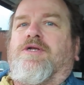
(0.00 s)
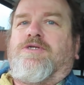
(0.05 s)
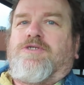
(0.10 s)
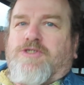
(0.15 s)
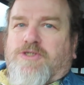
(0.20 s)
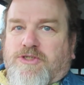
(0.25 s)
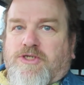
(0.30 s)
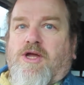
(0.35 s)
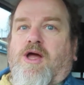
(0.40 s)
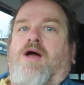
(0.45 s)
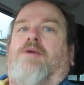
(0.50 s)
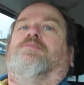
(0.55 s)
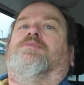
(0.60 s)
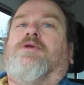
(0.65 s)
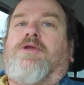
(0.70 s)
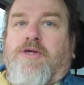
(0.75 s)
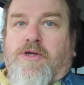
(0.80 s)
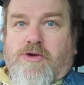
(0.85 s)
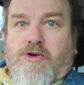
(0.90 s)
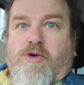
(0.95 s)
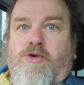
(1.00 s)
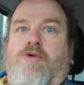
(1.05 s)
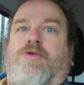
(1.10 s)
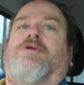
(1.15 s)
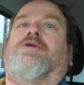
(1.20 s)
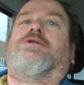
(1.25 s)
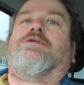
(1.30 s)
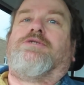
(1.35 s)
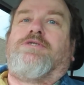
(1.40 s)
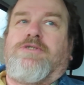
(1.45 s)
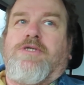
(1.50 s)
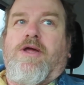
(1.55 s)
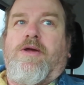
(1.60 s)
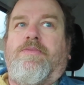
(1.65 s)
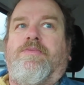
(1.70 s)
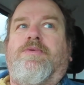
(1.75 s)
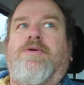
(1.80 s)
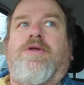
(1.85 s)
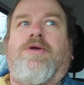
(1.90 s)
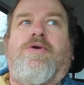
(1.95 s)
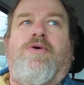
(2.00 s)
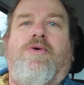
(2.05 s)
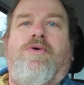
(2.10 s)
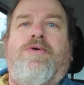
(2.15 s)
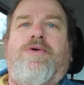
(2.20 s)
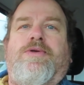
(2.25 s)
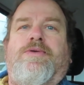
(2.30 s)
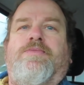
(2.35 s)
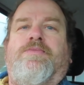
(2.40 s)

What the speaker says: It's stopping and going and stopping and going.